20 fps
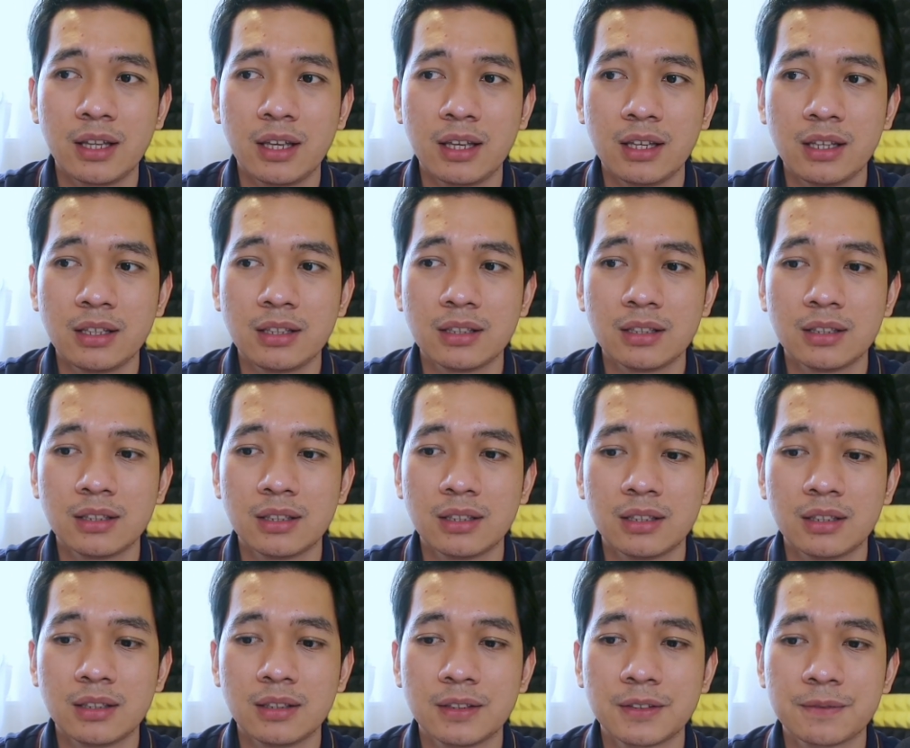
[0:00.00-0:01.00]

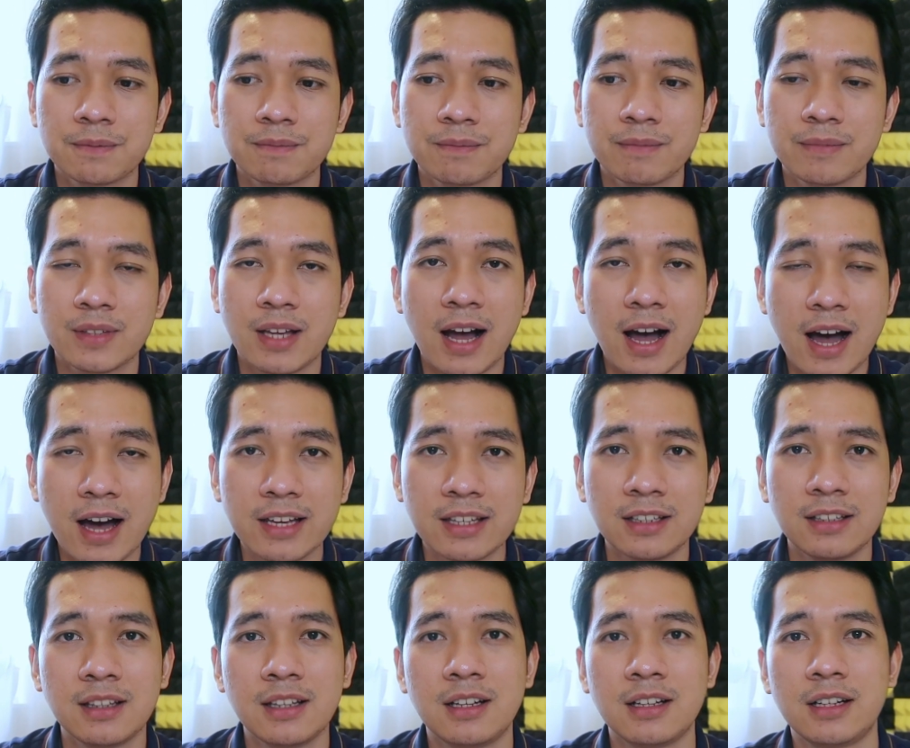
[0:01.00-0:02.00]
a
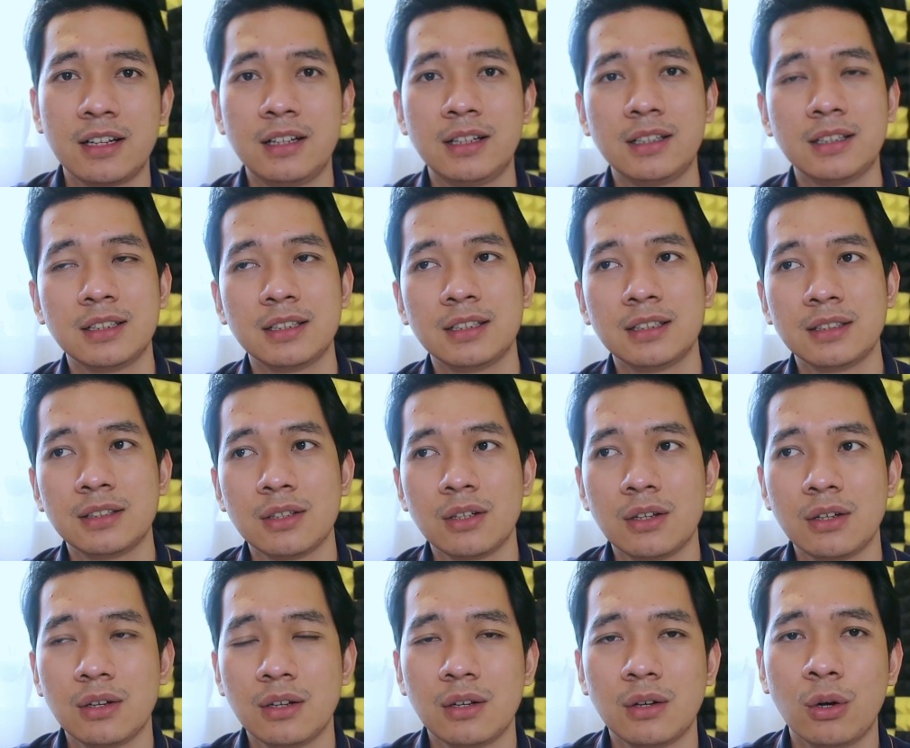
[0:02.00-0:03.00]
ILR
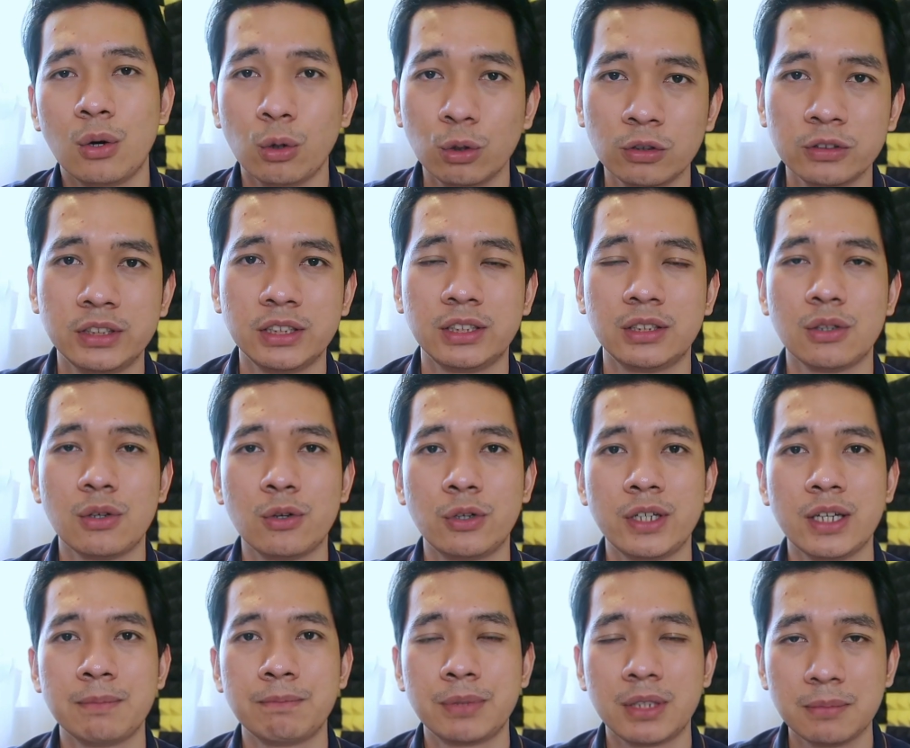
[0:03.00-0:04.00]
holder
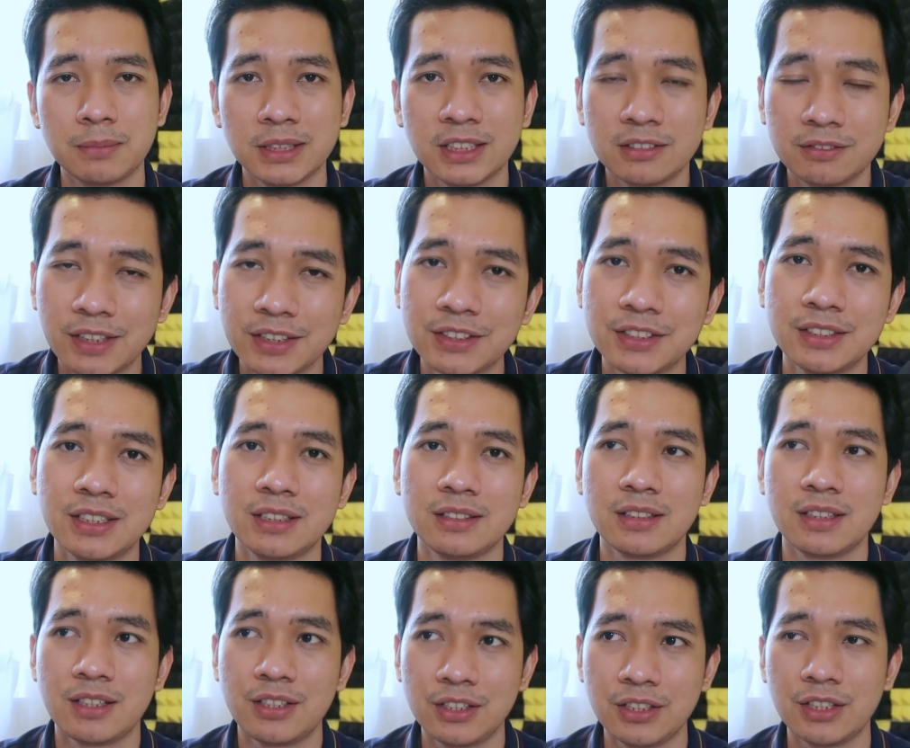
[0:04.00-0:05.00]
or a permanent
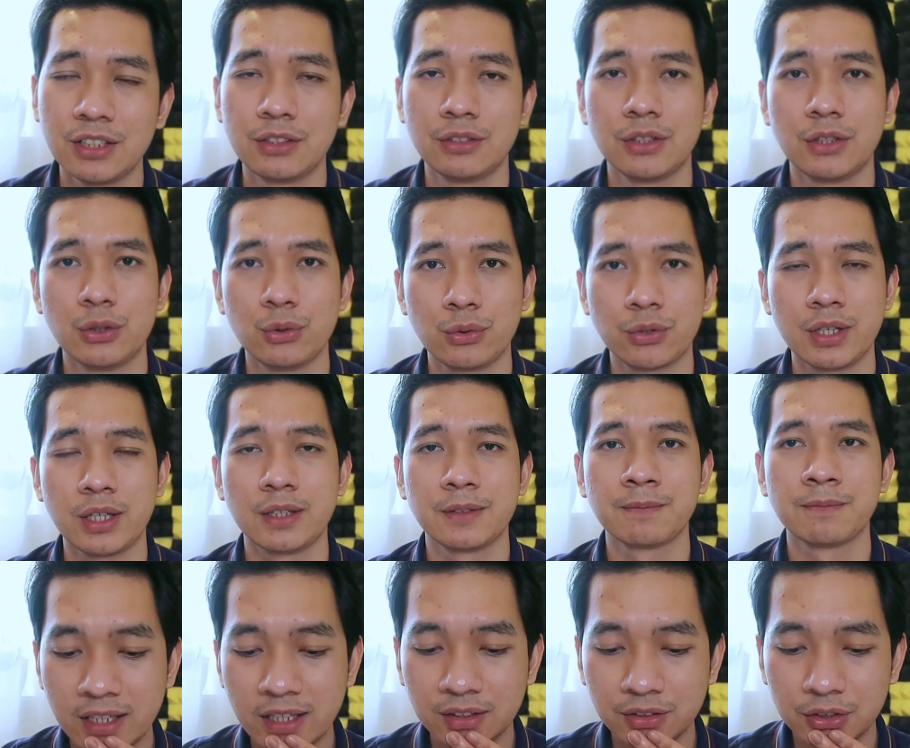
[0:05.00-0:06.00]
resident here in the UK.
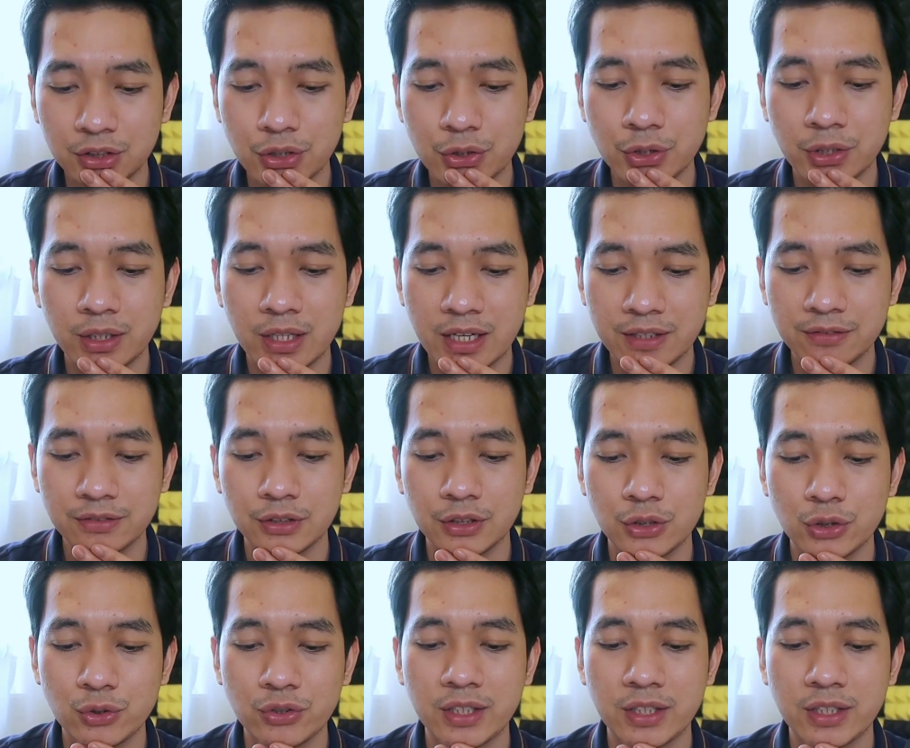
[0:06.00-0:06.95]
Enter your life in the